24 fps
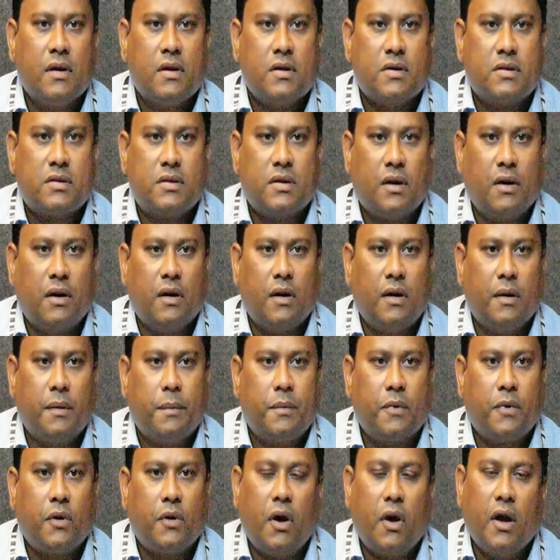So
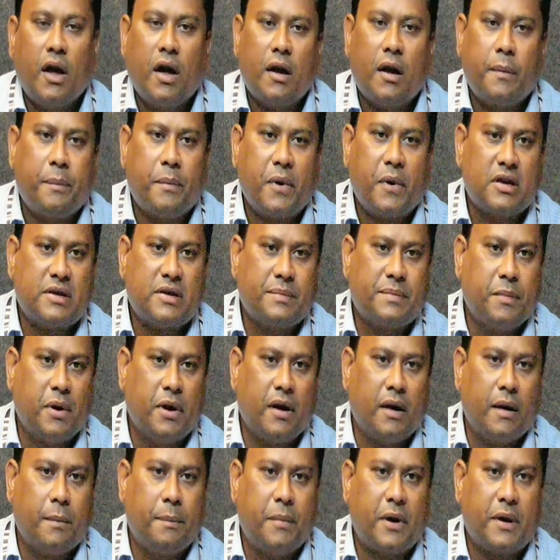lower
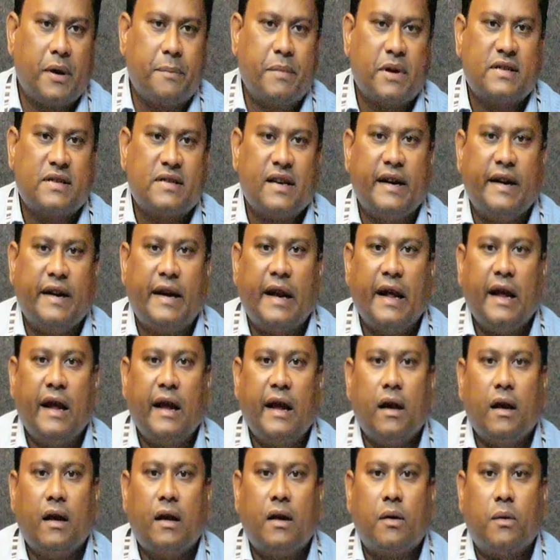perplexity
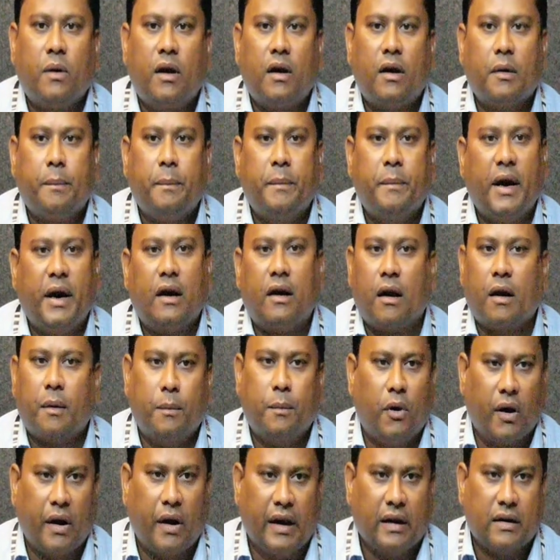equal to better
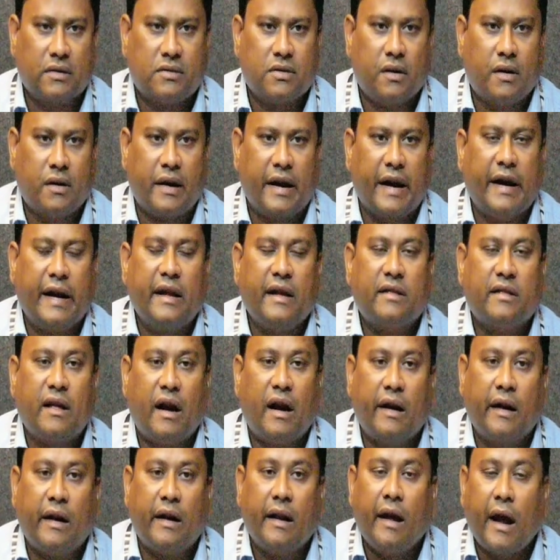model. So training
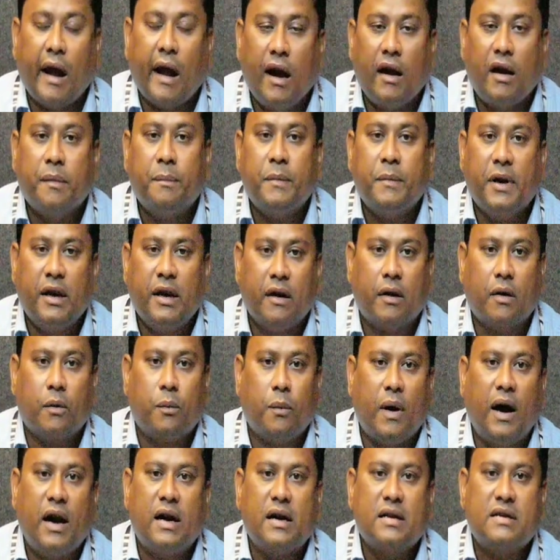38 million
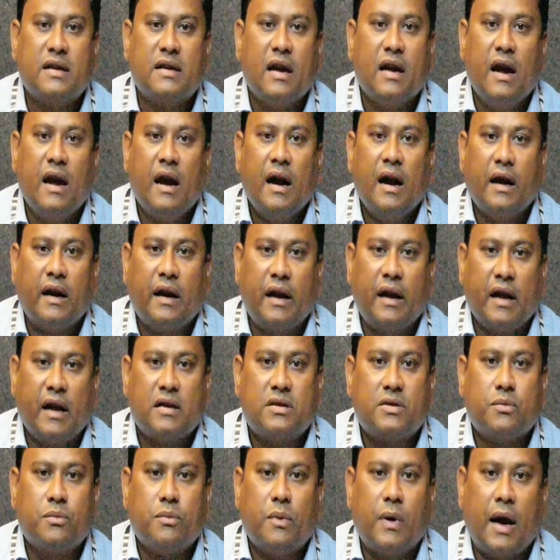words,
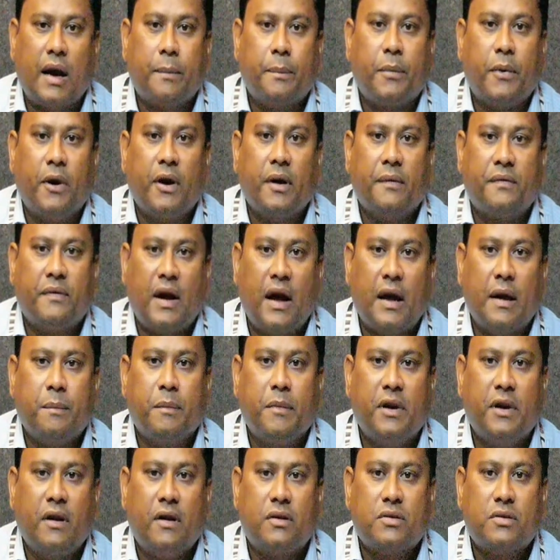test 1.5
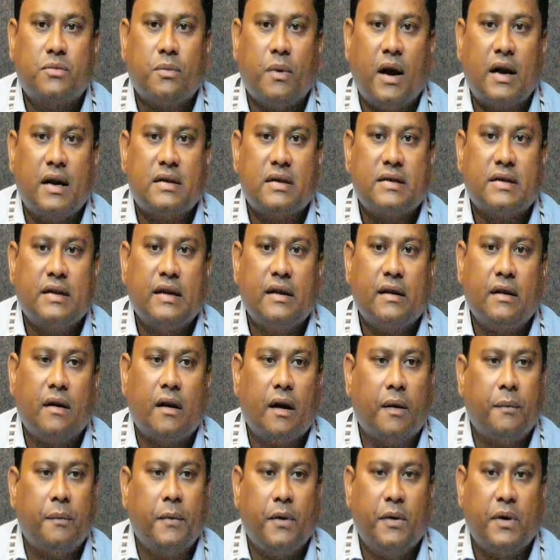million words in
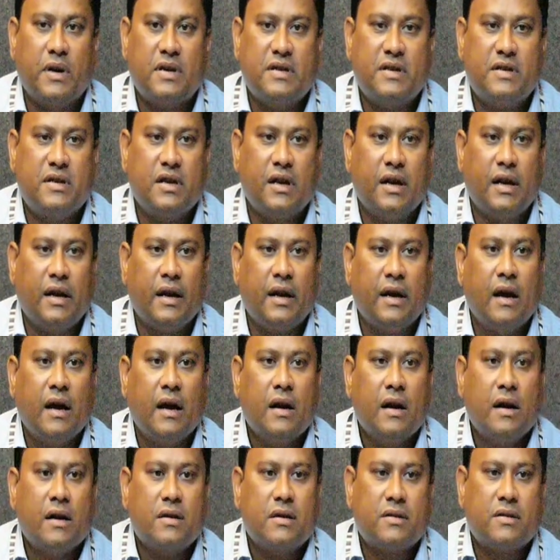WSJ.
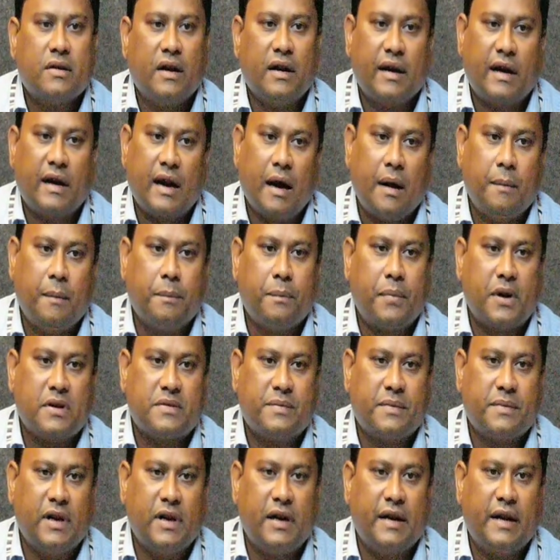So n-gram
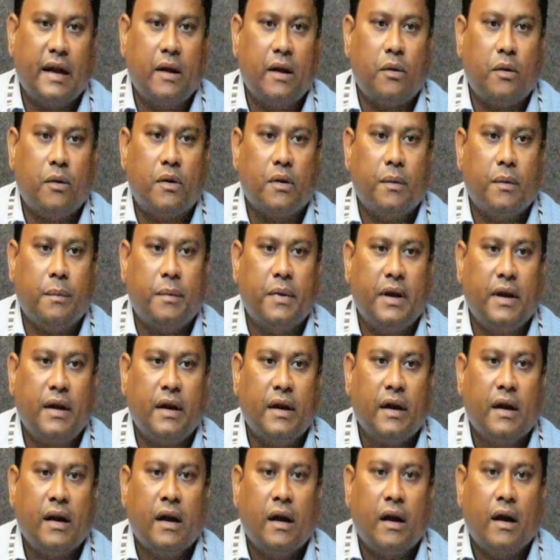probability it will be
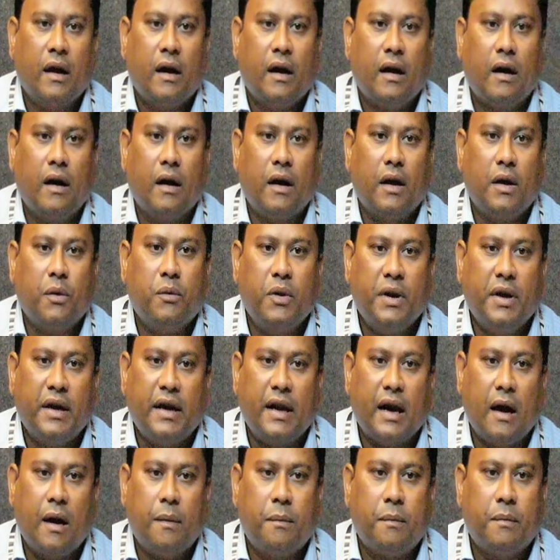
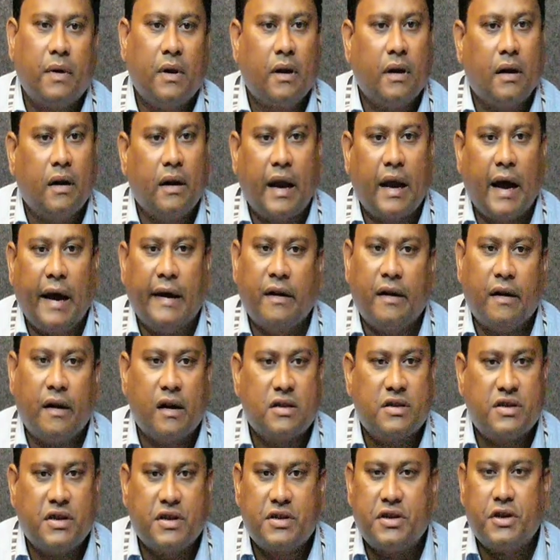unigram
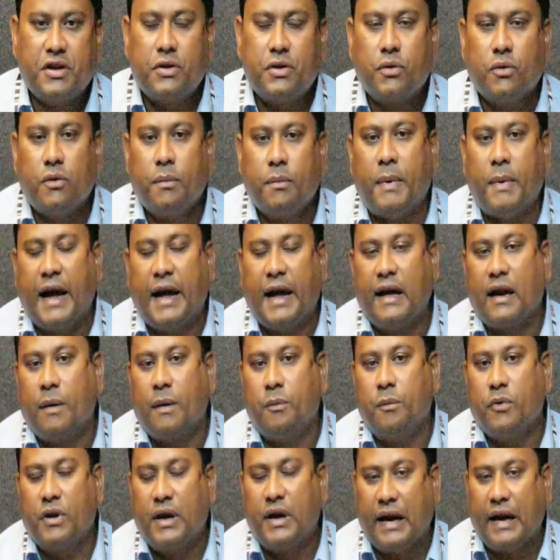962, bigram
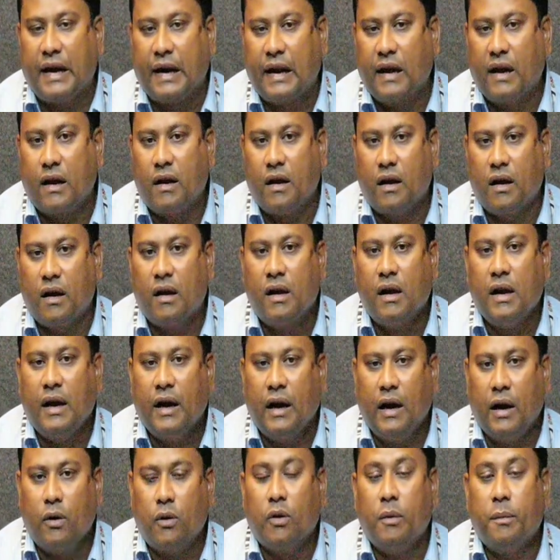we can take
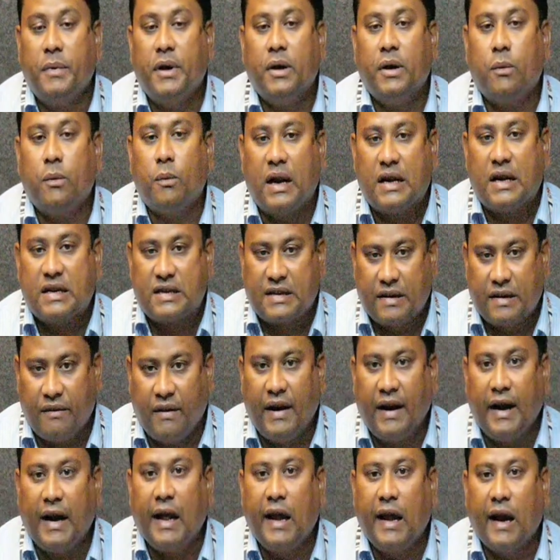it will be
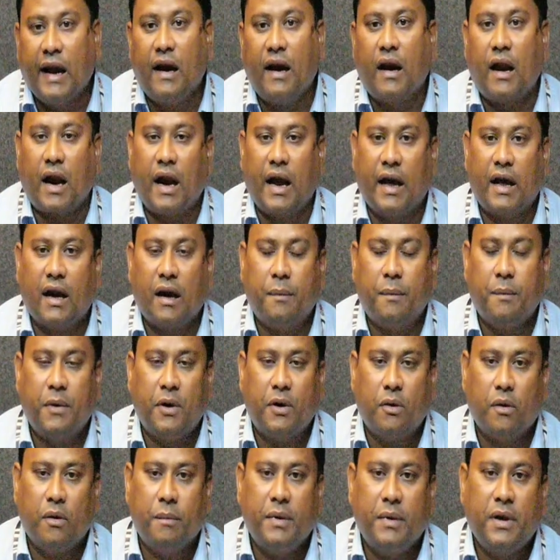170, and trigram it
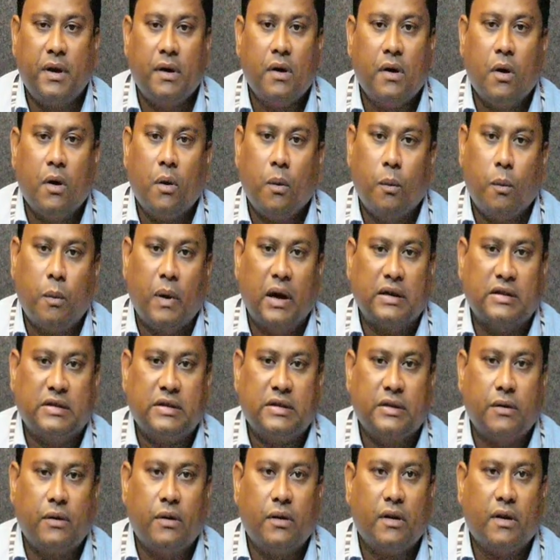will be
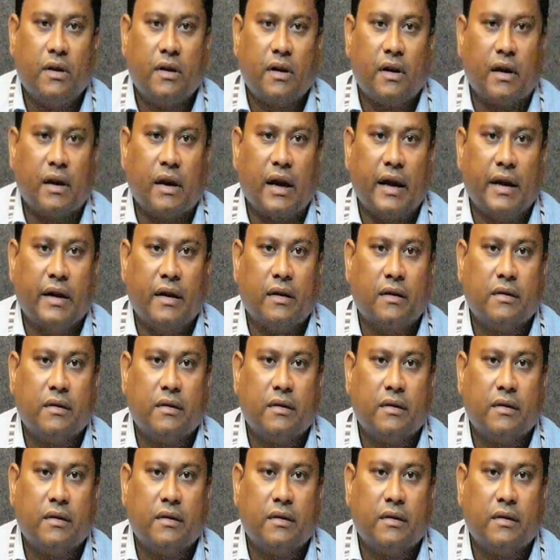109.